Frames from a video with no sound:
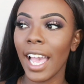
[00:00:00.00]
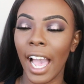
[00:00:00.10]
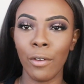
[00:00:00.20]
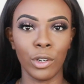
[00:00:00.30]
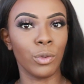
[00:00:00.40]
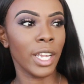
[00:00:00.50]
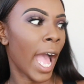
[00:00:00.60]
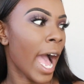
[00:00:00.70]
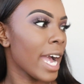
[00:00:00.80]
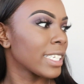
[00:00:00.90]
I would
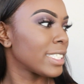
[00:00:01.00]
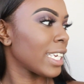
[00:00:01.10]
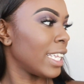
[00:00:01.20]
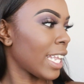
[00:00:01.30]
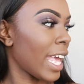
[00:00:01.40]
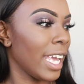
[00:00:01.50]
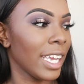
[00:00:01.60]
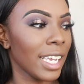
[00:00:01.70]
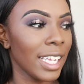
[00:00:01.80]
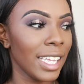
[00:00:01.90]
react and
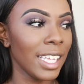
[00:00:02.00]
like